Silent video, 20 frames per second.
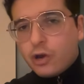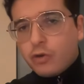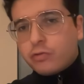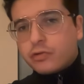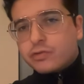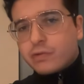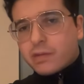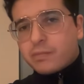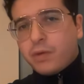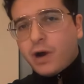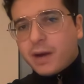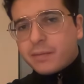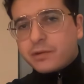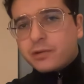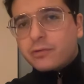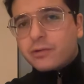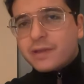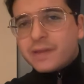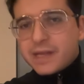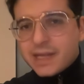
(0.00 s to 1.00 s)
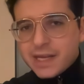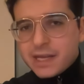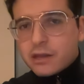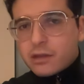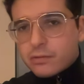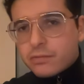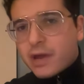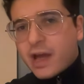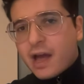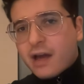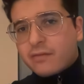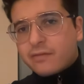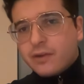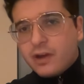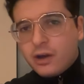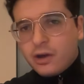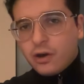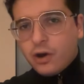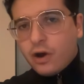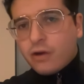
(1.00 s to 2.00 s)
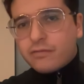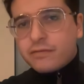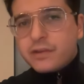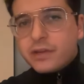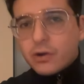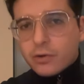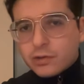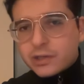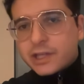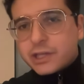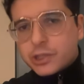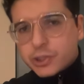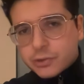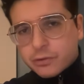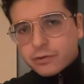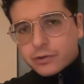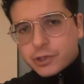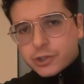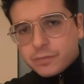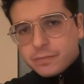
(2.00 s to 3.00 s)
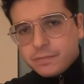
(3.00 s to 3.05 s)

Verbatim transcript: which was popular in the eastern half of the early church.